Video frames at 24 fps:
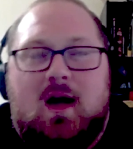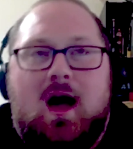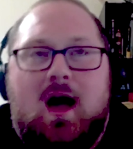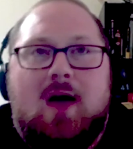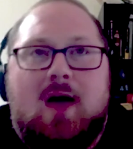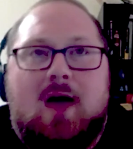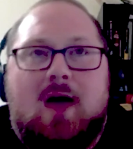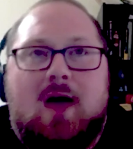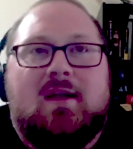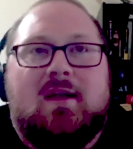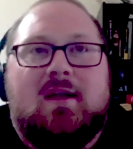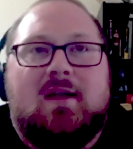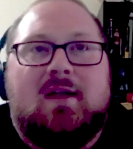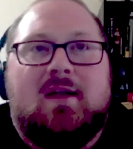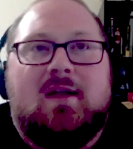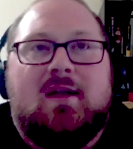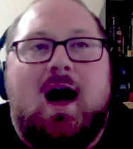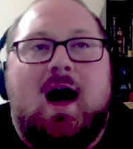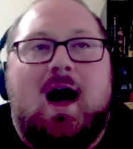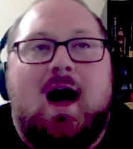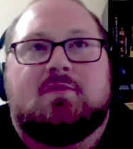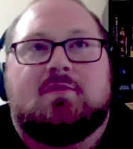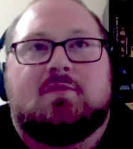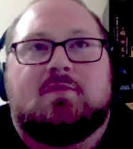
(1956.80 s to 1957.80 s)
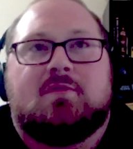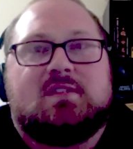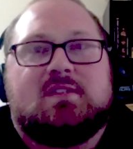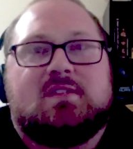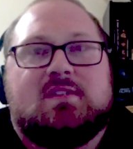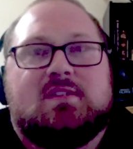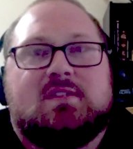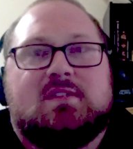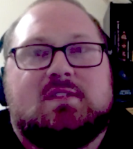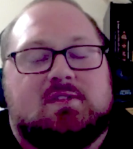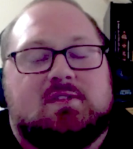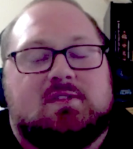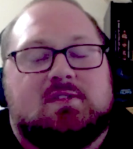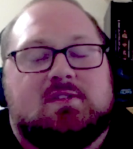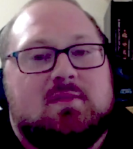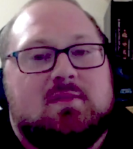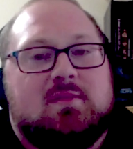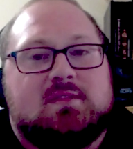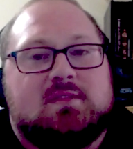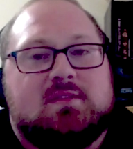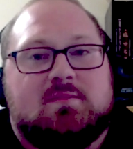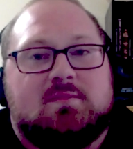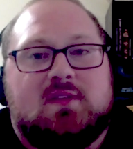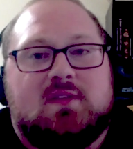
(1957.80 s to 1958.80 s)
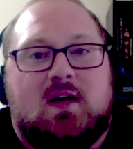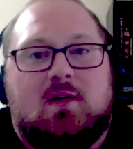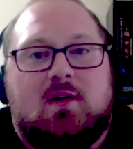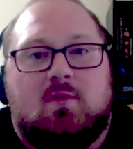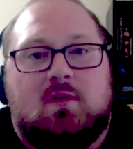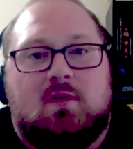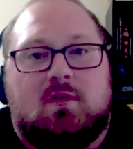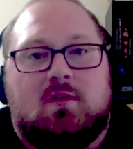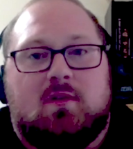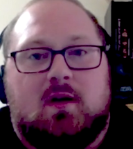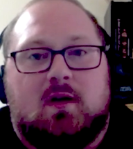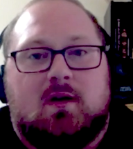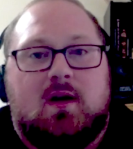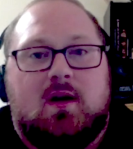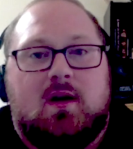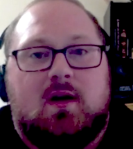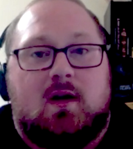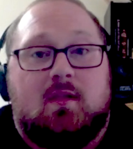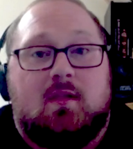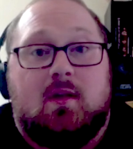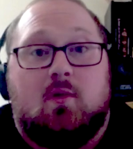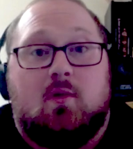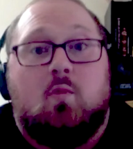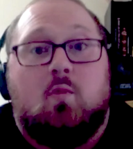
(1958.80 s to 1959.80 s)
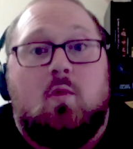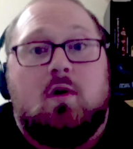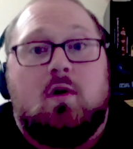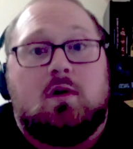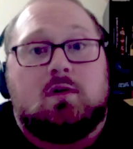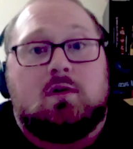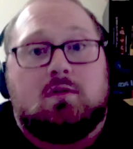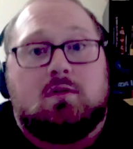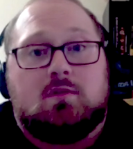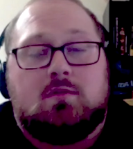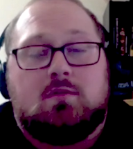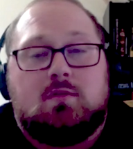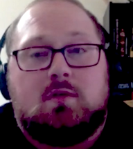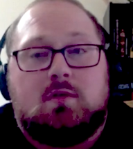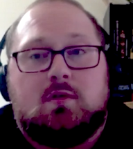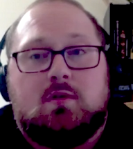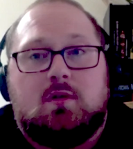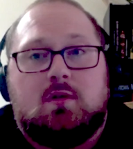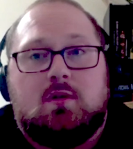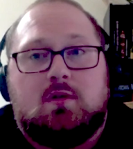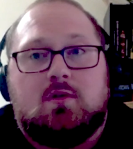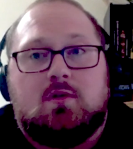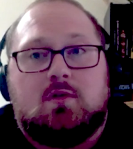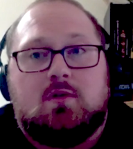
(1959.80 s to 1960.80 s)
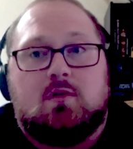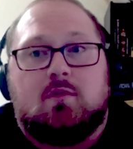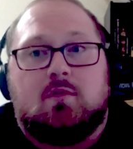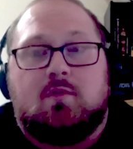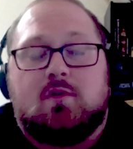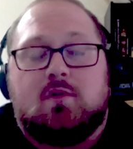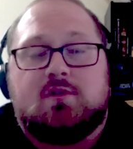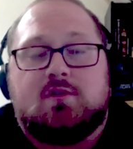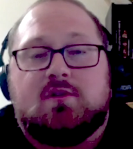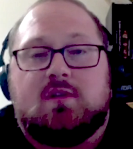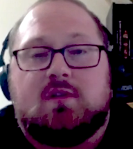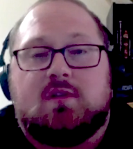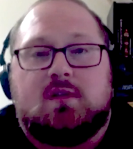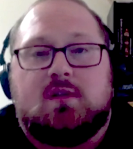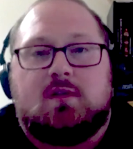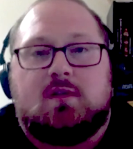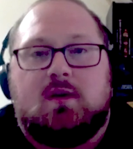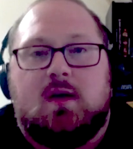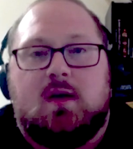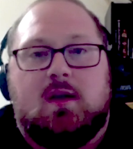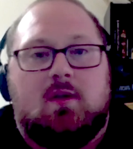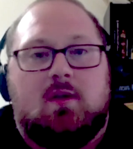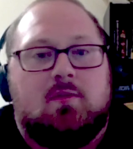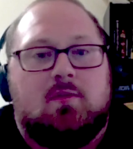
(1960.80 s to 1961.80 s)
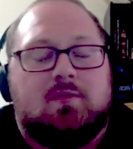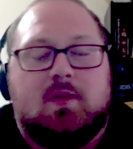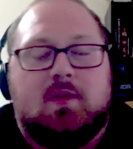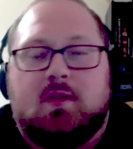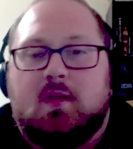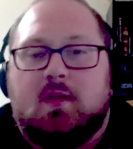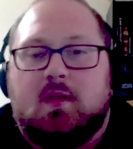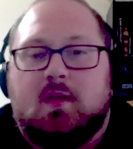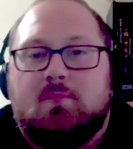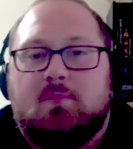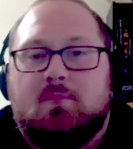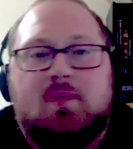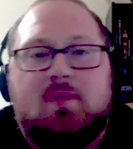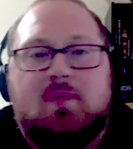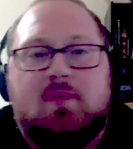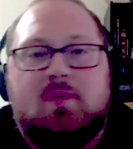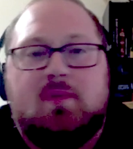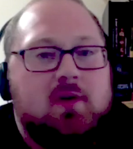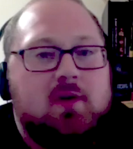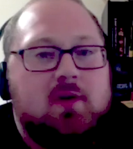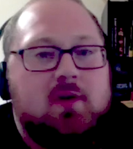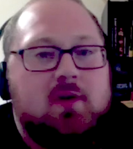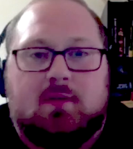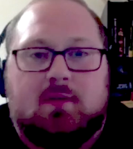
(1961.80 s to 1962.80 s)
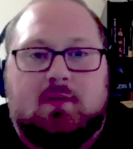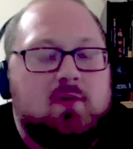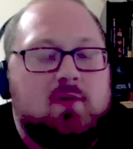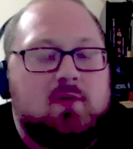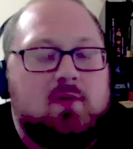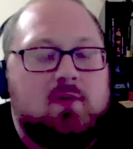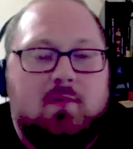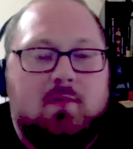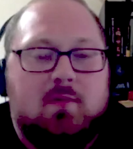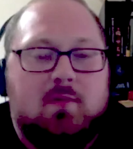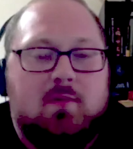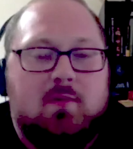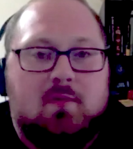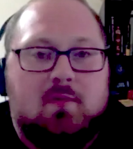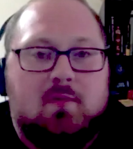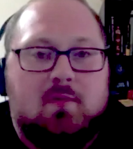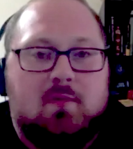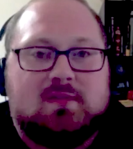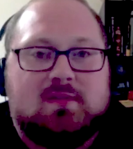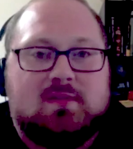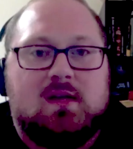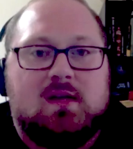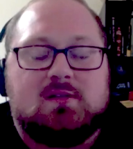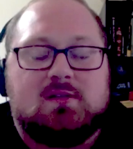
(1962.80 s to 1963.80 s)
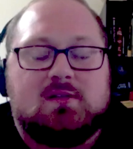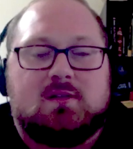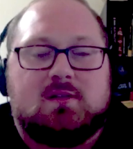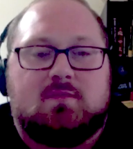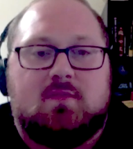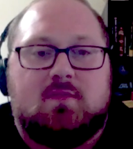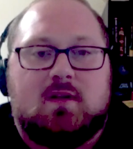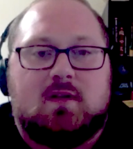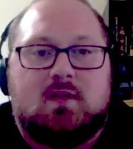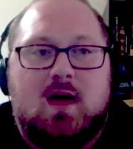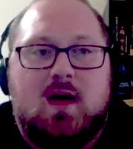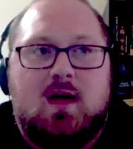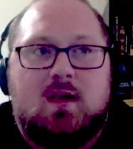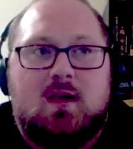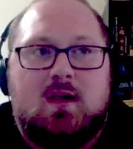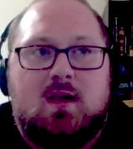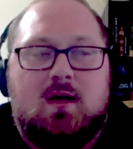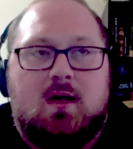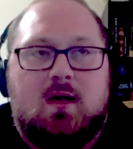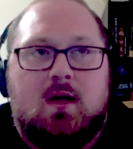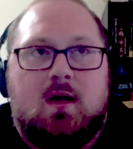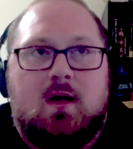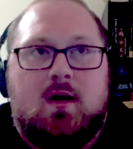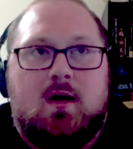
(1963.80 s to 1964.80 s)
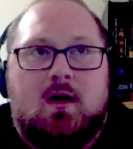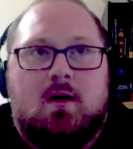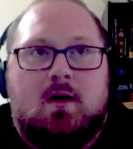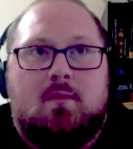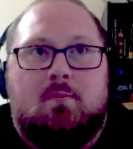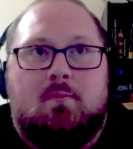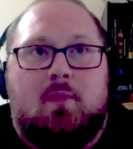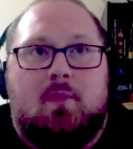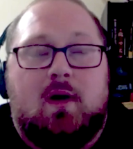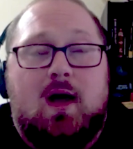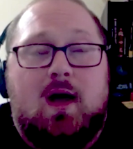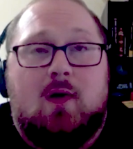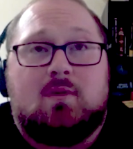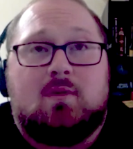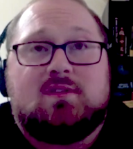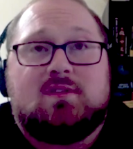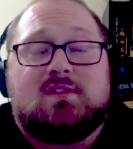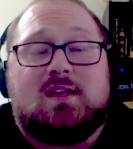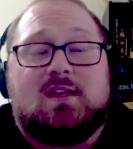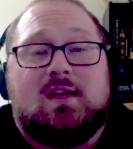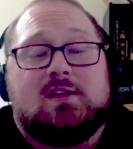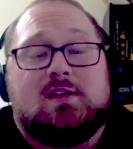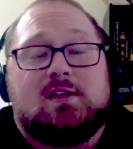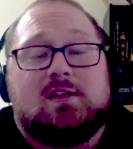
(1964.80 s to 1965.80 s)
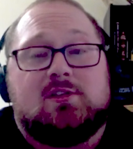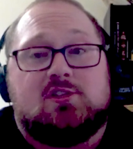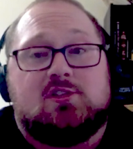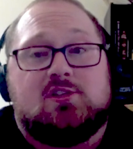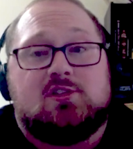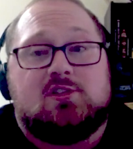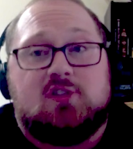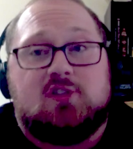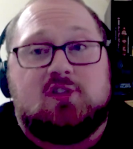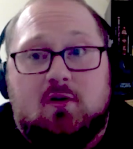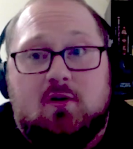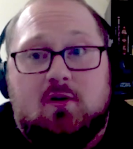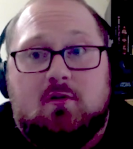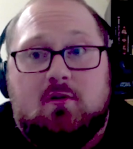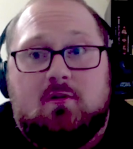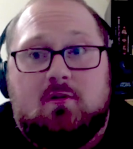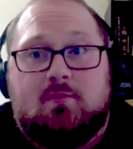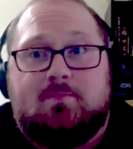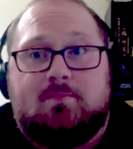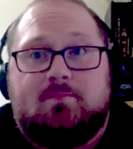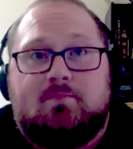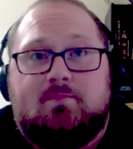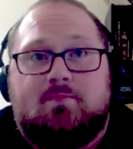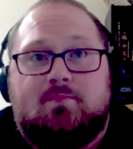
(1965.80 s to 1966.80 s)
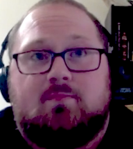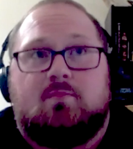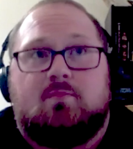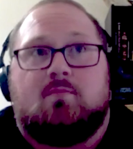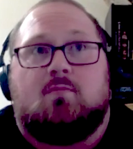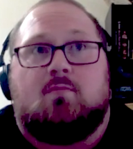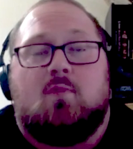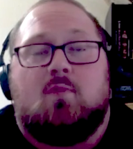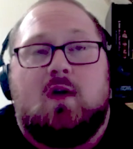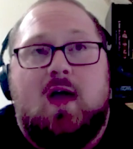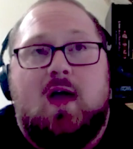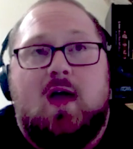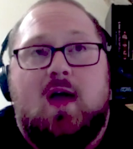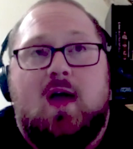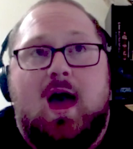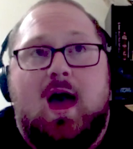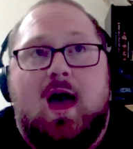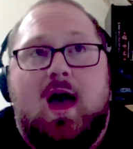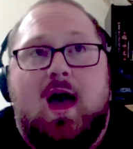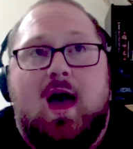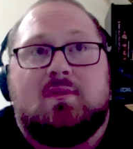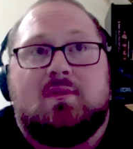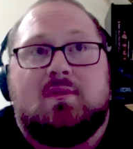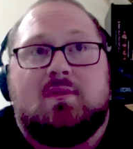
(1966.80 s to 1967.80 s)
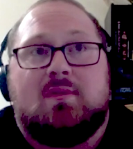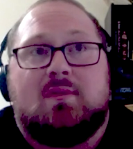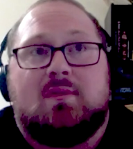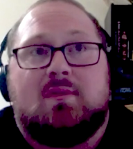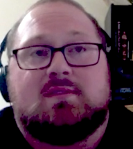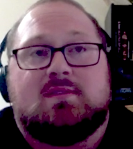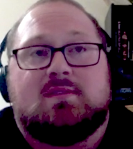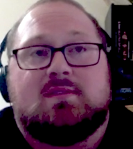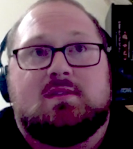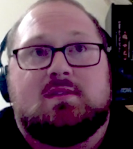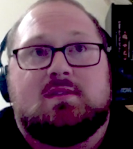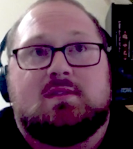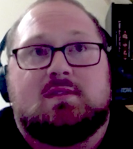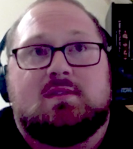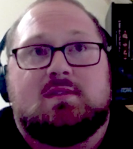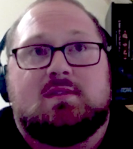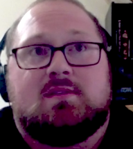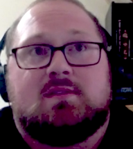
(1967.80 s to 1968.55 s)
I mean, I've only seen such a limited subset with kind of one university and only periodically when I'm helping backstage and stuff like that. But I would say in general, what happens is